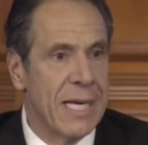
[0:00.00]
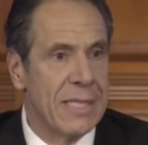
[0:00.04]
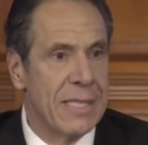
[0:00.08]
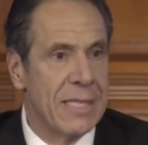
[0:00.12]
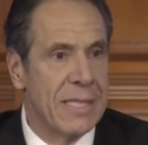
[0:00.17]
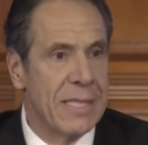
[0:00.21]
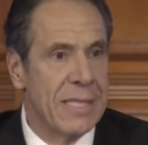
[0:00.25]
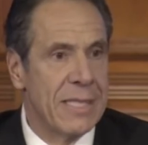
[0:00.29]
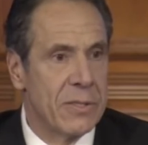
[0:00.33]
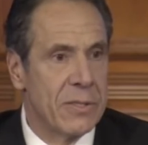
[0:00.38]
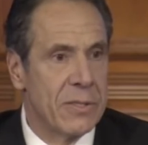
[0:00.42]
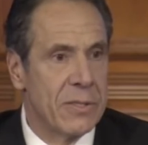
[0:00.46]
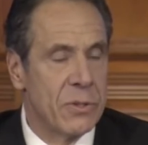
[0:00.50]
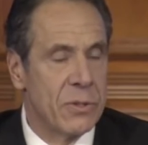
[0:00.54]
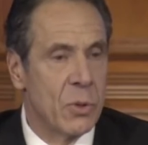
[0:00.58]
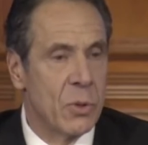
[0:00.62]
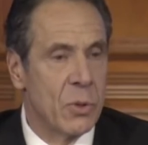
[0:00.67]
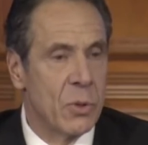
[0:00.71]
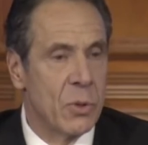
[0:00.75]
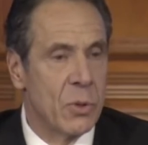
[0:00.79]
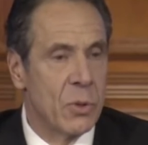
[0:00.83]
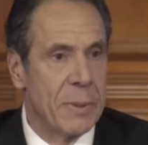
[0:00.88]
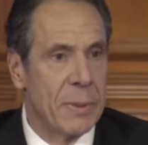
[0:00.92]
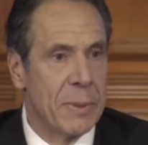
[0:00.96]
It's too
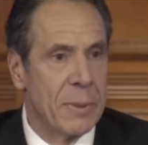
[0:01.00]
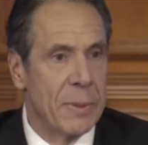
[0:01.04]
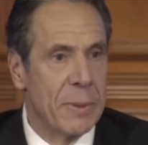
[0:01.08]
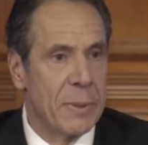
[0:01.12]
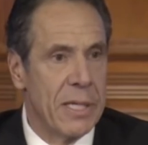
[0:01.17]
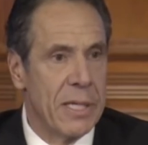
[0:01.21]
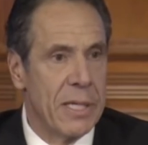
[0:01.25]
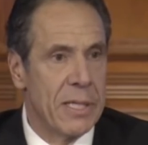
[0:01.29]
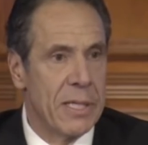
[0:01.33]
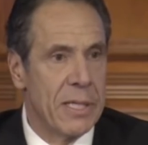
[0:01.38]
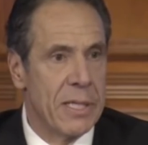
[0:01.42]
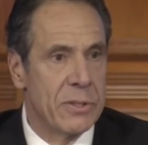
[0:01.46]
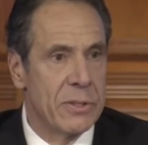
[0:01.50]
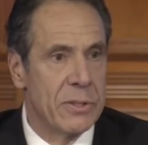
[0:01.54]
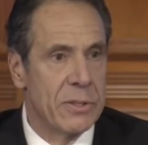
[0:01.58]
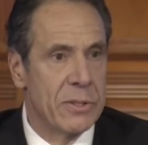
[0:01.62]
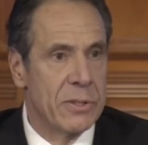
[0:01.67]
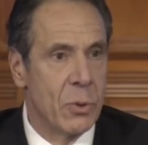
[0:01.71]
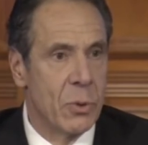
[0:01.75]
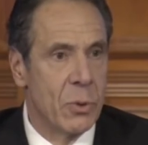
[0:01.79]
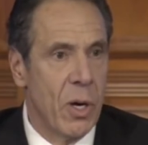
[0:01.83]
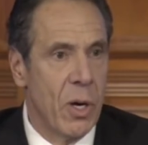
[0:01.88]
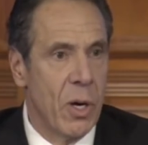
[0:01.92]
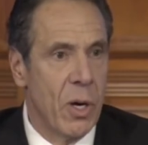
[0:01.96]
complicated, it's too
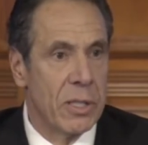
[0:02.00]
hard.